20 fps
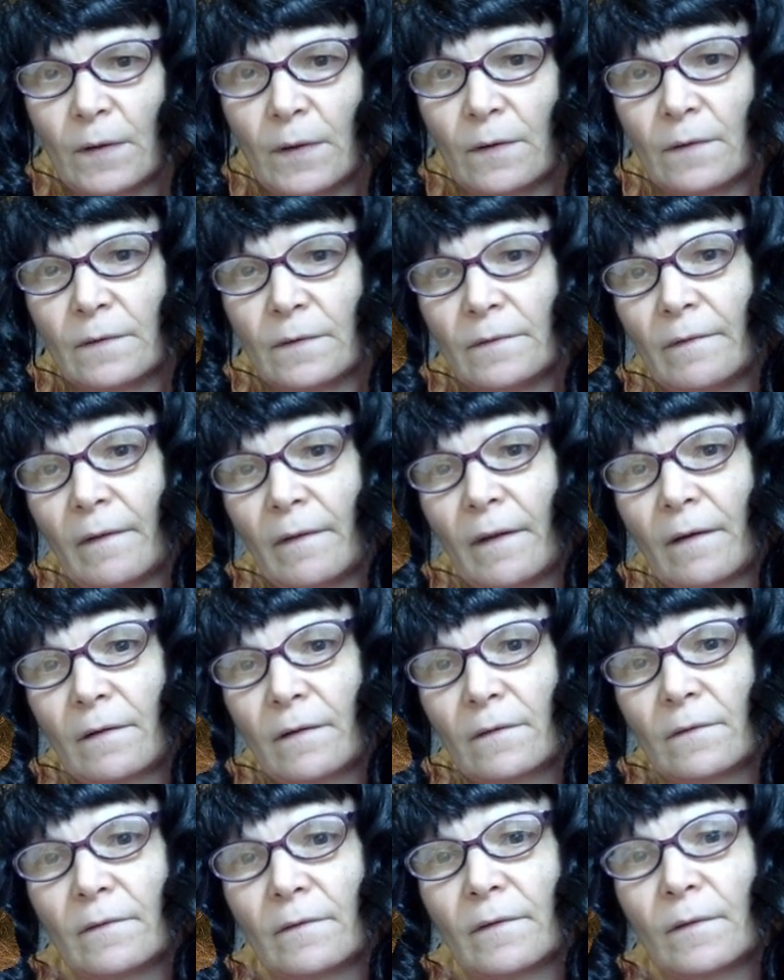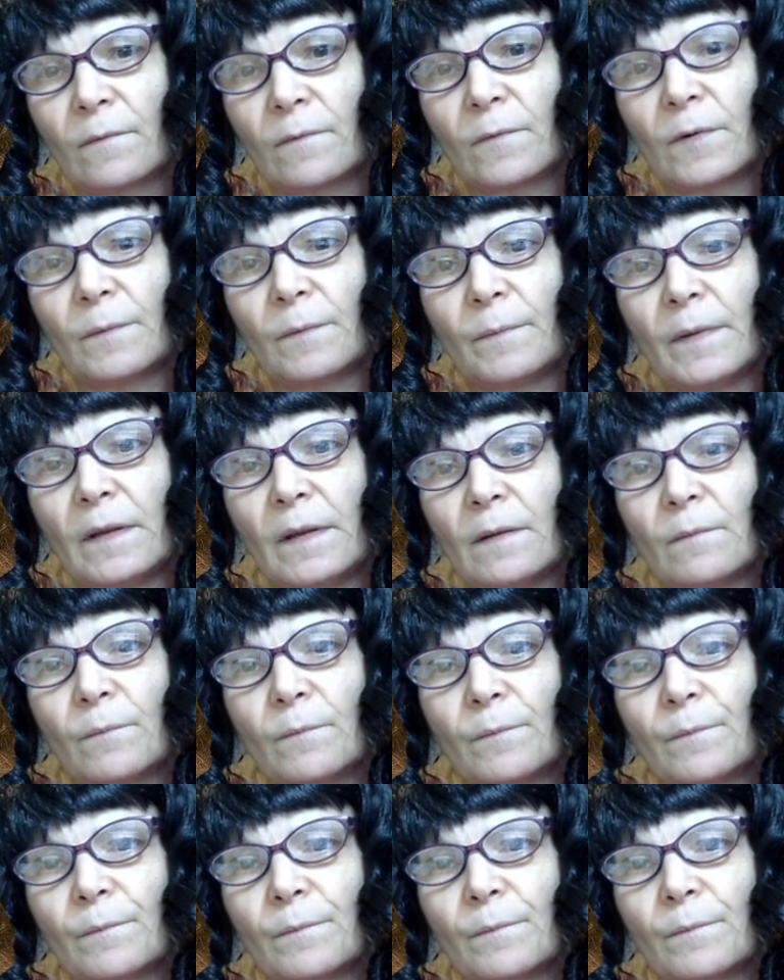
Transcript: pawn there that would be